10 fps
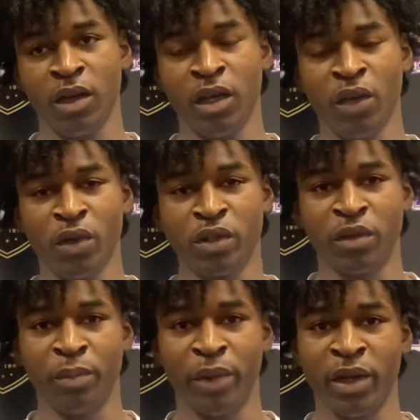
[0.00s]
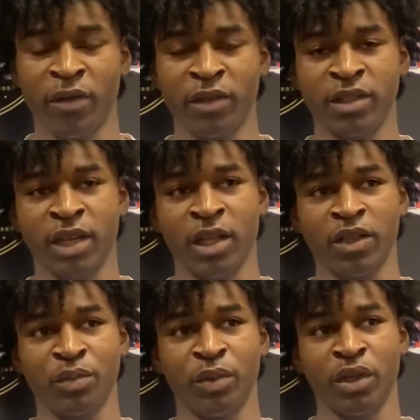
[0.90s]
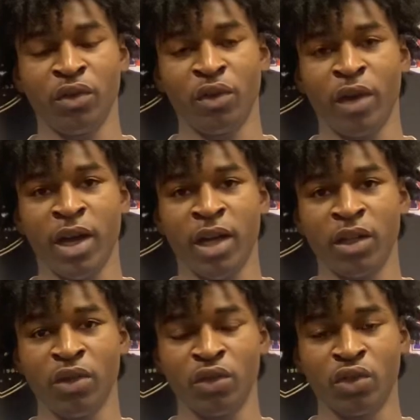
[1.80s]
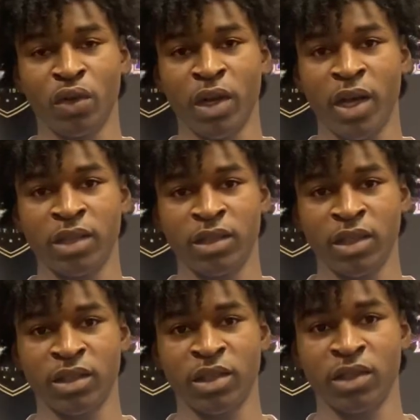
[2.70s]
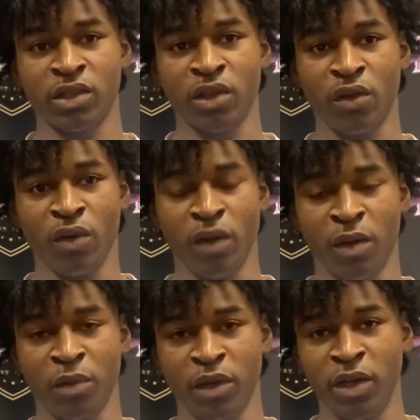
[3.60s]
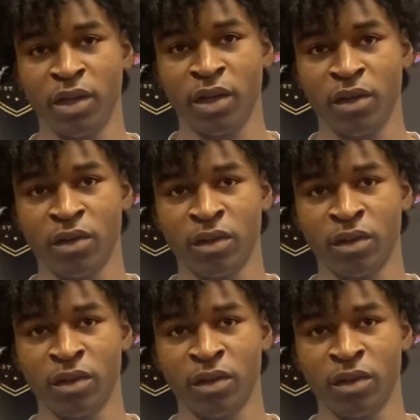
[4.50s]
It was a bit of a challenge, but, you know, I got used to it. I adjusted, so I'm good now.